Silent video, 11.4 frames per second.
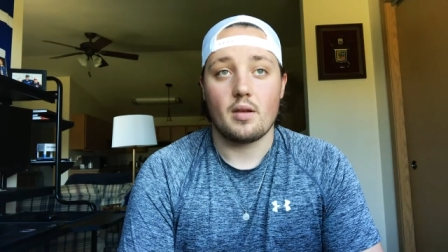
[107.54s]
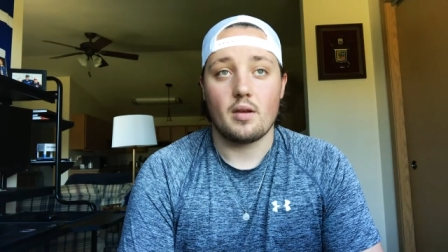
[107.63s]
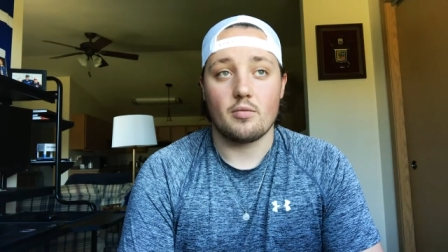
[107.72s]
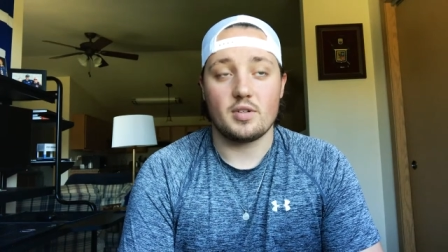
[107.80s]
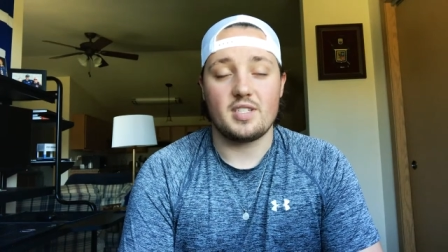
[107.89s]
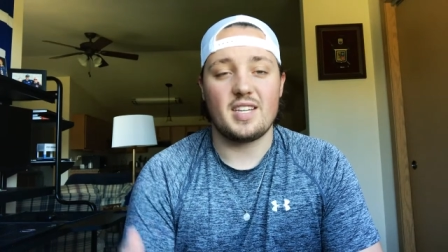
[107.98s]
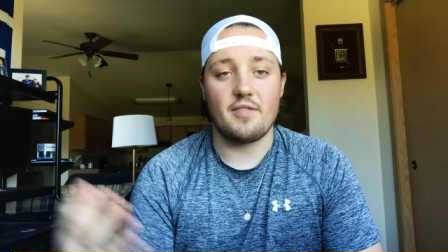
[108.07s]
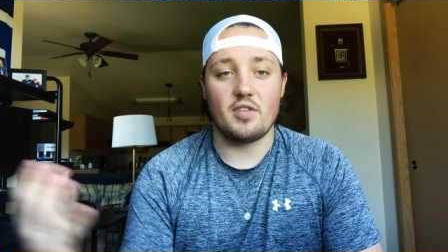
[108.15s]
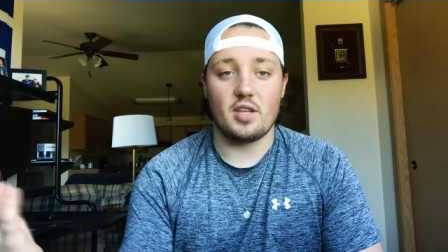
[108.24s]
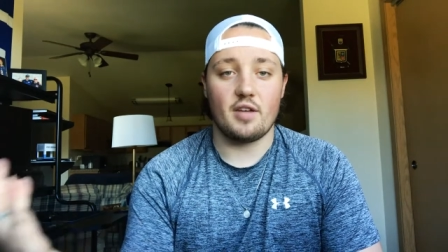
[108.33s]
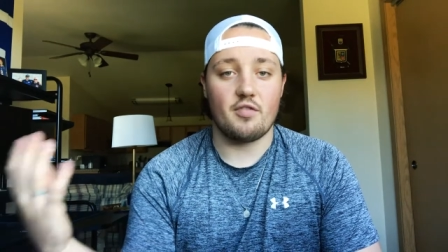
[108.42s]

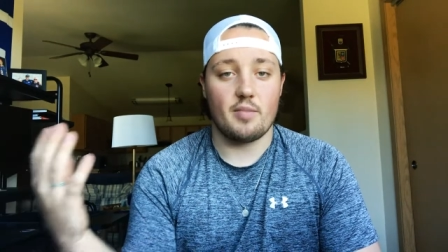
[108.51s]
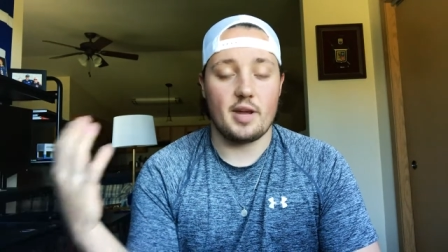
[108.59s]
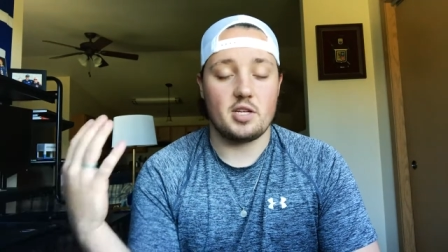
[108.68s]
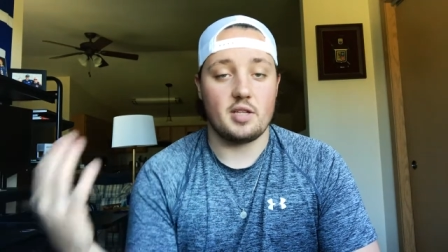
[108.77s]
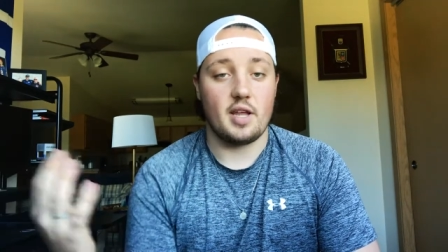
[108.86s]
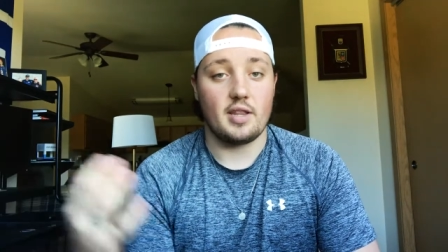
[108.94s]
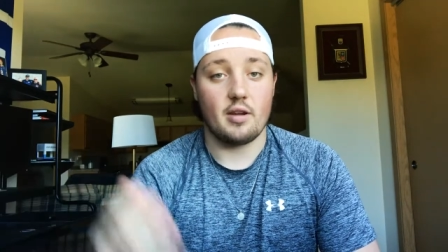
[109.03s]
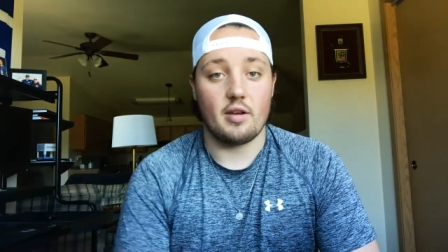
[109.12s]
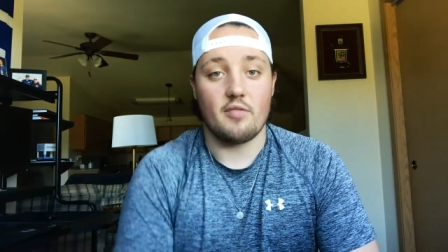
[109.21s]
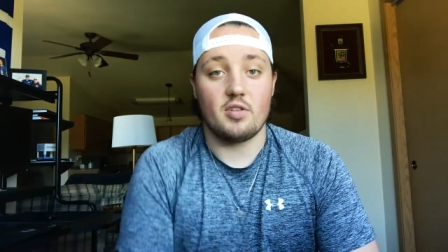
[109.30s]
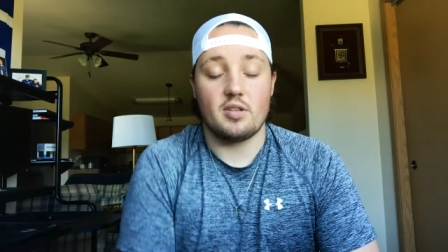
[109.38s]
receiving the information that they're
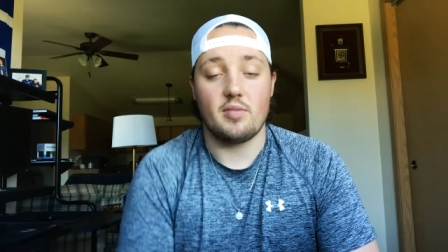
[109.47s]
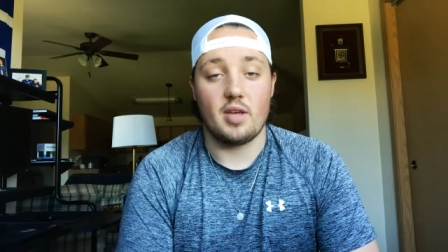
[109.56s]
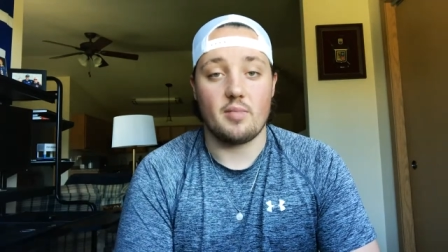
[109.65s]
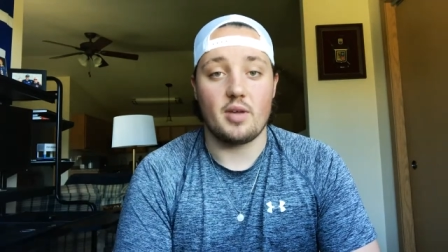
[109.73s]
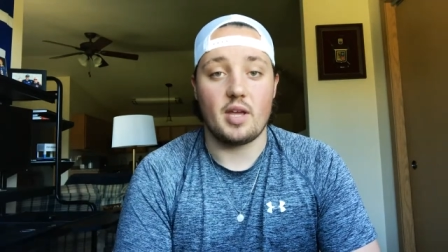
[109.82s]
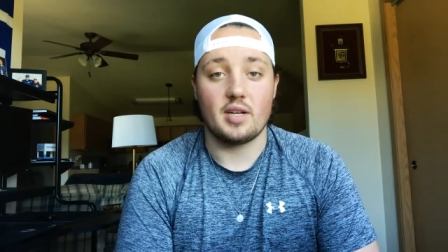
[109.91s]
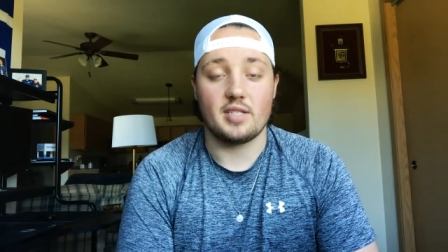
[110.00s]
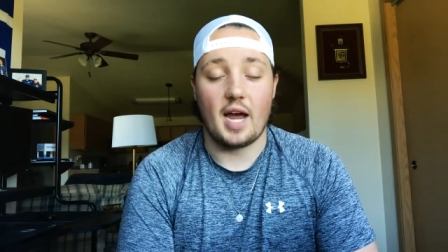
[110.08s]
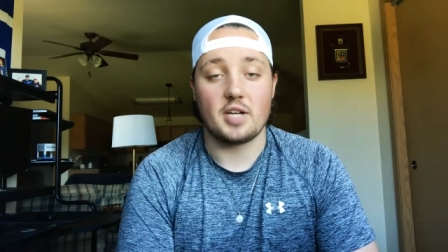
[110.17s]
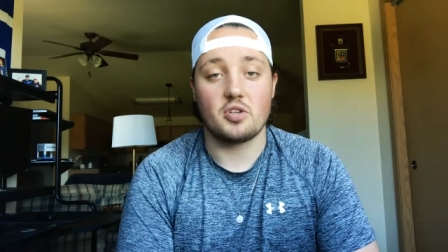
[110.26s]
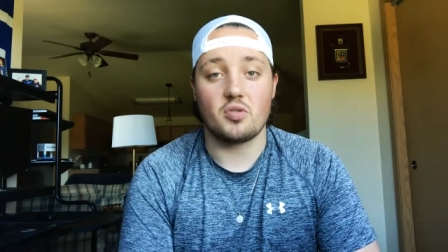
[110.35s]
giving to me because
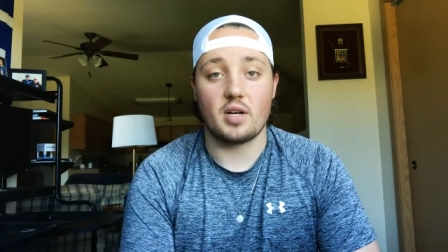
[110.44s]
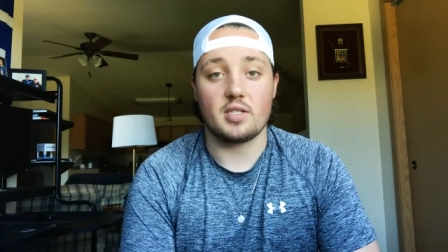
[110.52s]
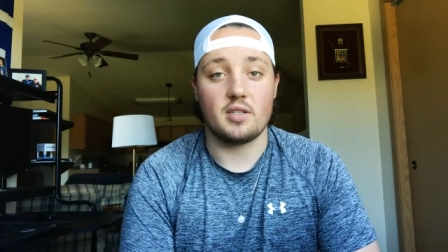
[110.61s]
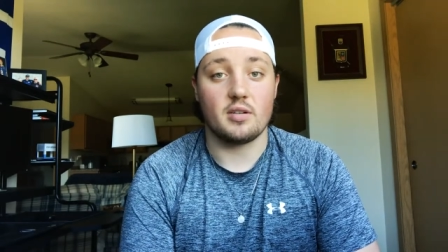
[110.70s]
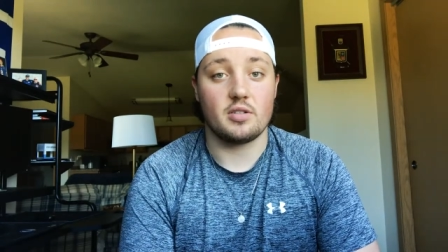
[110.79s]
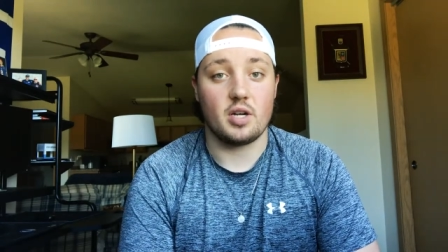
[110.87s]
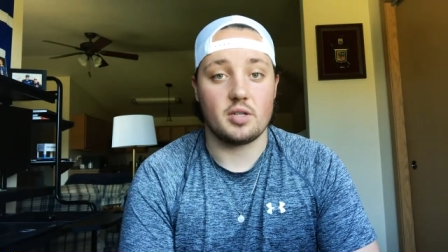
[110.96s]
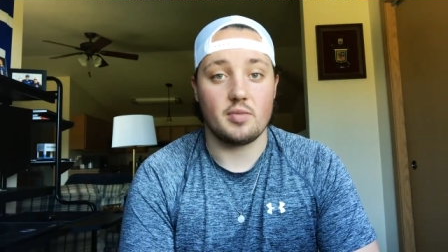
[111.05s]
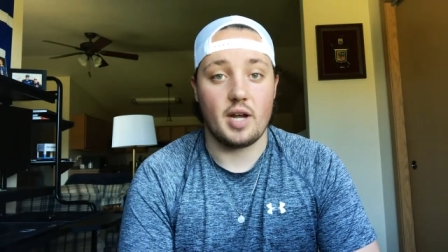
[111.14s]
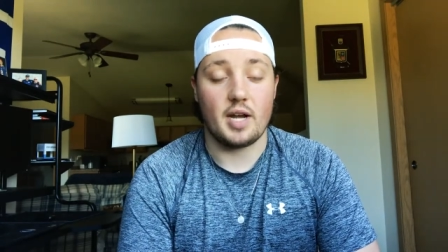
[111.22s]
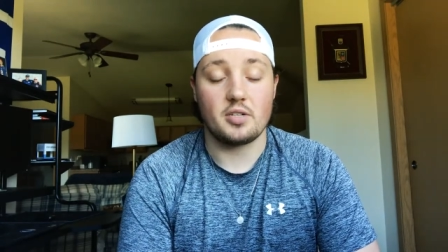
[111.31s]
I trust their
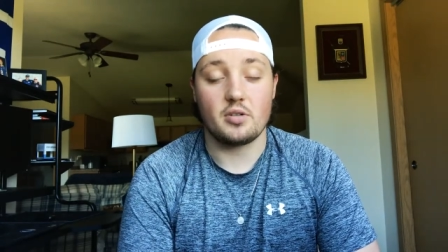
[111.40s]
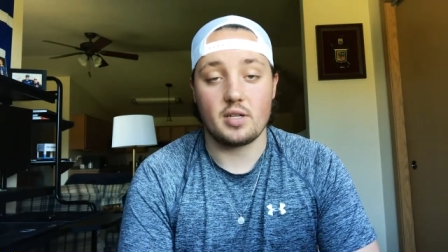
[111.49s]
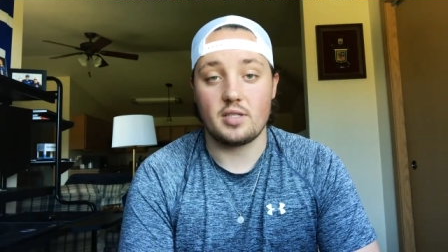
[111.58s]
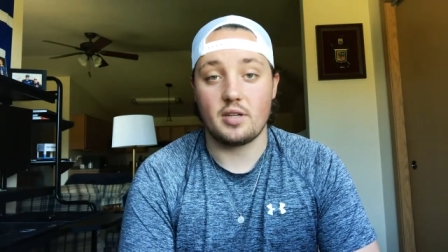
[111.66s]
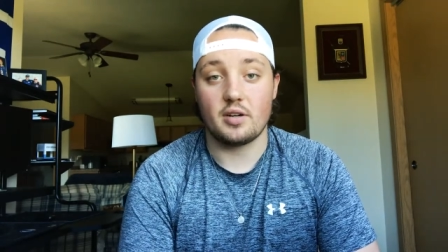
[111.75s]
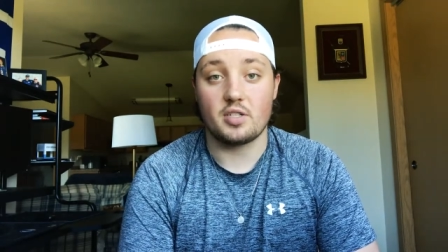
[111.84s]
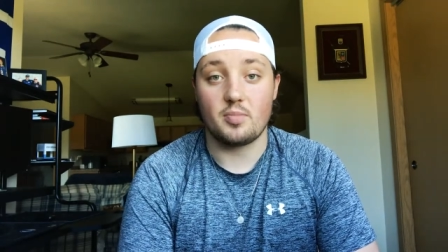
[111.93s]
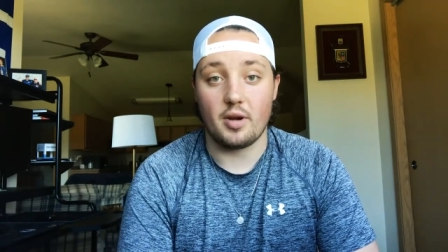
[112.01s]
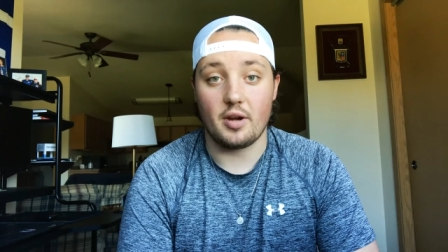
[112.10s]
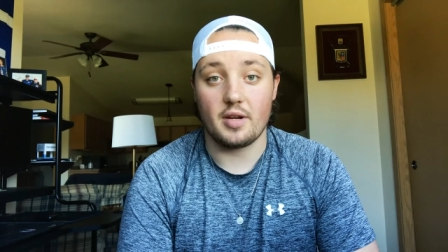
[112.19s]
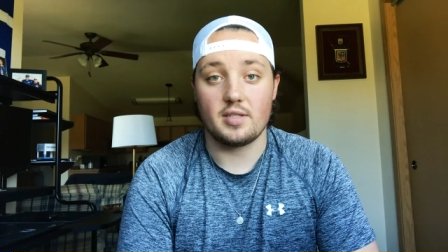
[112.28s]
judgment, I trust their
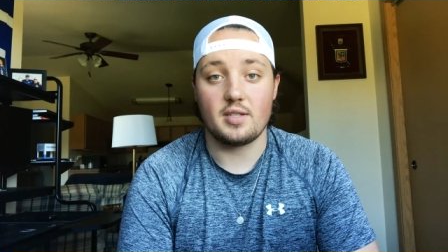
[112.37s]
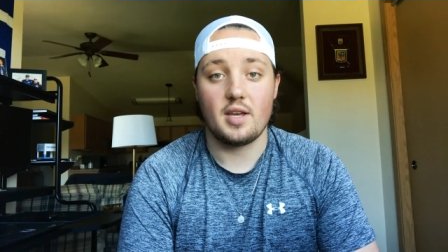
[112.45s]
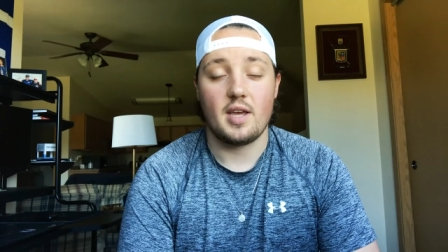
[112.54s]
experience,